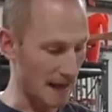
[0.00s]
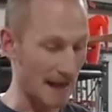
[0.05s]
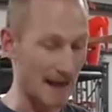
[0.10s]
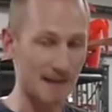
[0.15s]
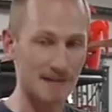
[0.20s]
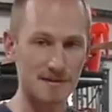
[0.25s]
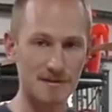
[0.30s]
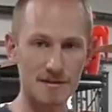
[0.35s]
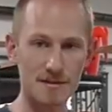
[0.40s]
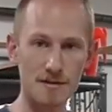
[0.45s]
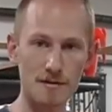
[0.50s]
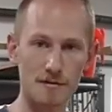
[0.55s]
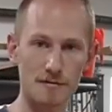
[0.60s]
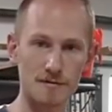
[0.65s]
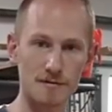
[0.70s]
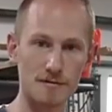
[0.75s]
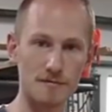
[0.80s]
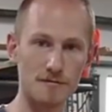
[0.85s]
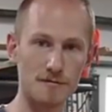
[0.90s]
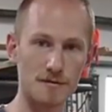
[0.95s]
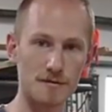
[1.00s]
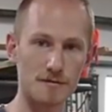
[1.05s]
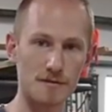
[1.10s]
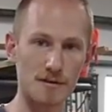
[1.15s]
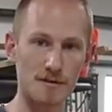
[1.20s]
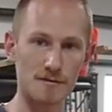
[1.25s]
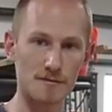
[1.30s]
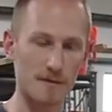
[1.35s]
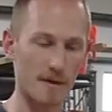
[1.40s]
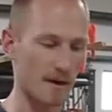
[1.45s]
add CO2 to it
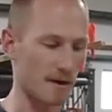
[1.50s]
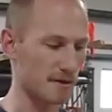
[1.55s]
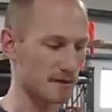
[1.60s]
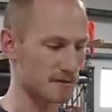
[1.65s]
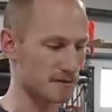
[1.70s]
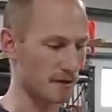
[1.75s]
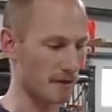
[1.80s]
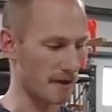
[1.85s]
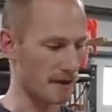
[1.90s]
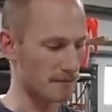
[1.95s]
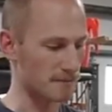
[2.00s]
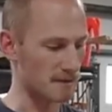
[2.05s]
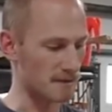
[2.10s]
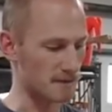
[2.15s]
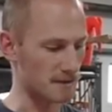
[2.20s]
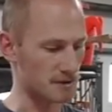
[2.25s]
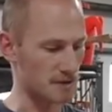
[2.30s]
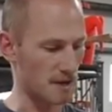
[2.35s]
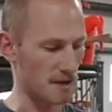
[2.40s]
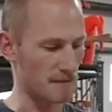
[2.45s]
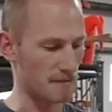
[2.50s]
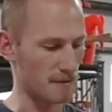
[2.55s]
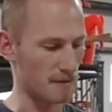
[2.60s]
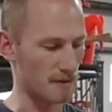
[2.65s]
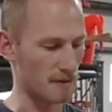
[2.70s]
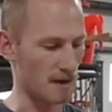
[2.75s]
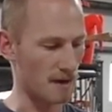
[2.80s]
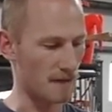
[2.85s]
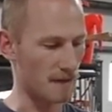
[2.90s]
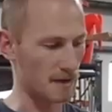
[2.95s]
as well. So I'll empty the
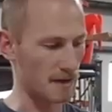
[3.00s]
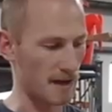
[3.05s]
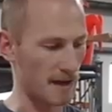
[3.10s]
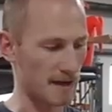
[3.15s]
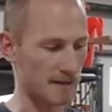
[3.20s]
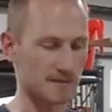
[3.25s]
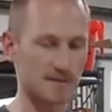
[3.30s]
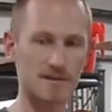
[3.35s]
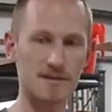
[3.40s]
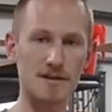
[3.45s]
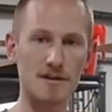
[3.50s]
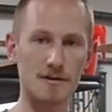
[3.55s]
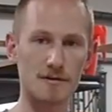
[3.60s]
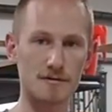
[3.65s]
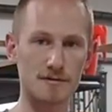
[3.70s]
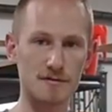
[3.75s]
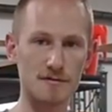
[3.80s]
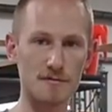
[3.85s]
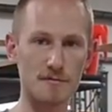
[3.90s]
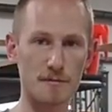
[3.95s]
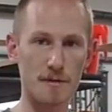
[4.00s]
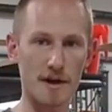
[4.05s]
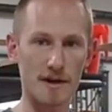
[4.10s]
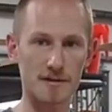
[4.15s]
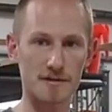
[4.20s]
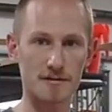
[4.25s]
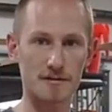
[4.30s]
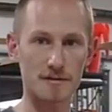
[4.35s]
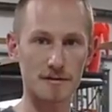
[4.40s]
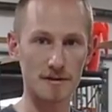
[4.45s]
chamber and then add CO2
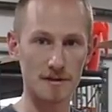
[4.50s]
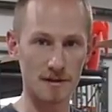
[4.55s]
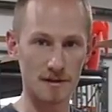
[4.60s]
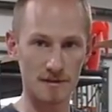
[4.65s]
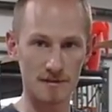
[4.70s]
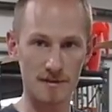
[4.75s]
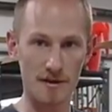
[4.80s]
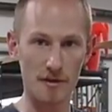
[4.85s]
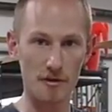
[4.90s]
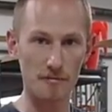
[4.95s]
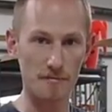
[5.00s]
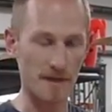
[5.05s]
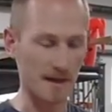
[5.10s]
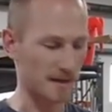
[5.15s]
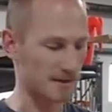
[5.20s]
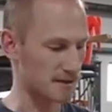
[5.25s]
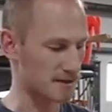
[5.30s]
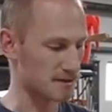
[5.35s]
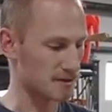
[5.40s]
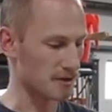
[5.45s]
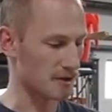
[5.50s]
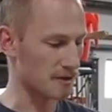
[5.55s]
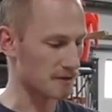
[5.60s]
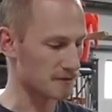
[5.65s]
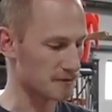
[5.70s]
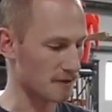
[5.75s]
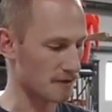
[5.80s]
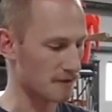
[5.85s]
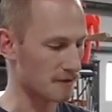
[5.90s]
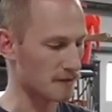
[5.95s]
pressure to help that dissolve.
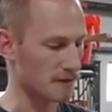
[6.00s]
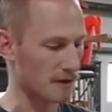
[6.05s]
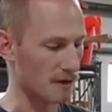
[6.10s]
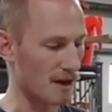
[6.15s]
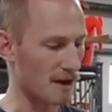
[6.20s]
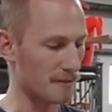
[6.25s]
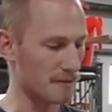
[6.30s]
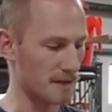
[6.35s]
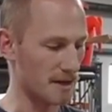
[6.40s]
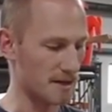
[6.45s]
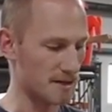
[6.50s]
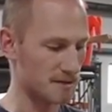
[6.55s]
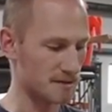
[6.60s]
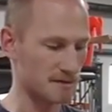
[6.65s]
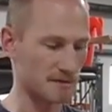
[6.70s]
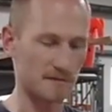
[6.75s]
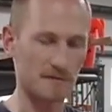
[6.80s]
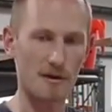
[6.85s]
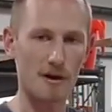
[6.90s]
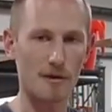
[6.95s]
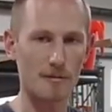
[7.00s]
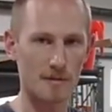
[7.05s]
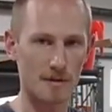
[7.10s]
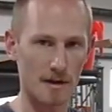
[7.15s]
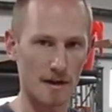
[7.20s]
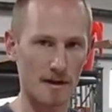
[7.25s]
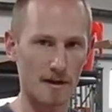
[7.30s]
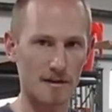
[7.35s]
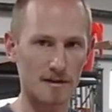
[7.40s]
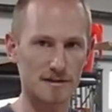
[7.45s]
So I think the combination of carbon
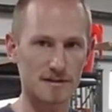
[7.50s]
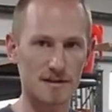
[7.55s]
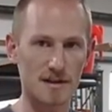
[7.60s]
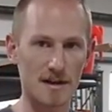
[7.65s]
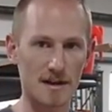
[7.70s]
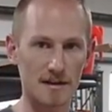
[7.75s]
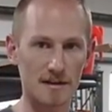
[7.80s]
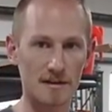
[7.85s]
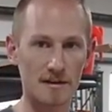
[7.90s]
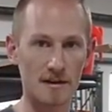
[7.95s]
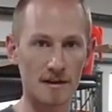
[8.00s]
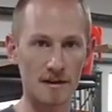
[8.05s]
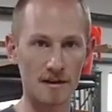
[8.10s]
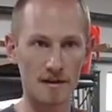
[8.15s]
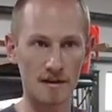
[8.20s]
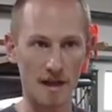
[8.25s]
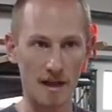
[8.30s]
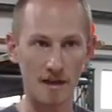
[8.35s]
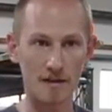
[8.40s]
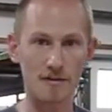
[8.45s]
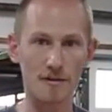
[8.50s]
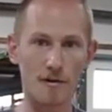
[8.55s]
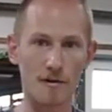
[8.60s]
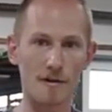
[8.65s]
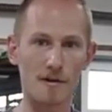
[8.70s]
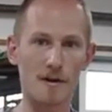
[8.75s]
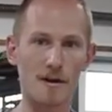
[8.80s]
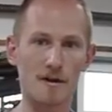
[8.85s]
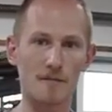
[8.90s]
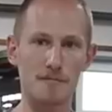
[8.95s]
dioxide and
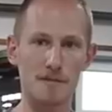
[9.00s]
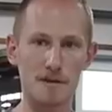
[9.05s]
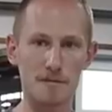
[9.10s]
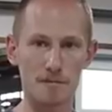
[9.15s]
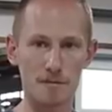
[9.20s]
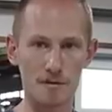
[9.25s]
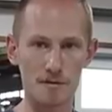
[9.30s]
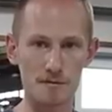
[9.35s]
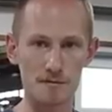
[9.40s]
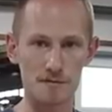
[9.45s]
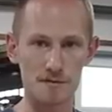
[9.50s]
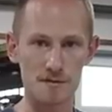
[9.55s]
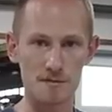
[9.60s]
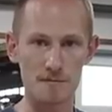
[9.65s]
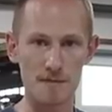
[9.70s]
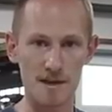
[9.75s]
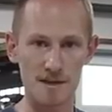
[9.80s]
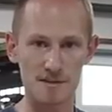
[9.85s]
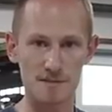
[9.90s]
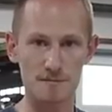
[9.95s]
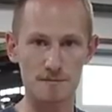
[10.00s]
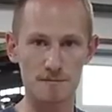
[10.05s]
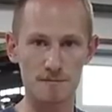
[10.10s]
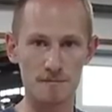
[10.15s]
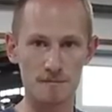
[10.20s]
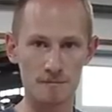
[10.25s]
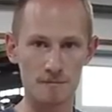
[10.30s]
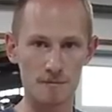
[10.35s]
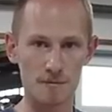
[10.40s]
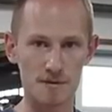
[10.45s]
argon might produce the best
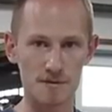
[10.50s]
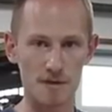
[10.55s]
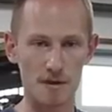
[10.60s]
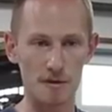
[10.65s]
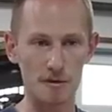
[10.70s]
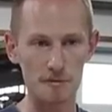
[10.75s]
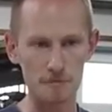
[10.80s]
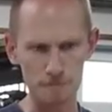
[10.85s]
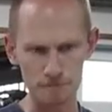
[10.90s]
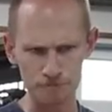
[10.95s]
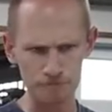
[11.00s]
result,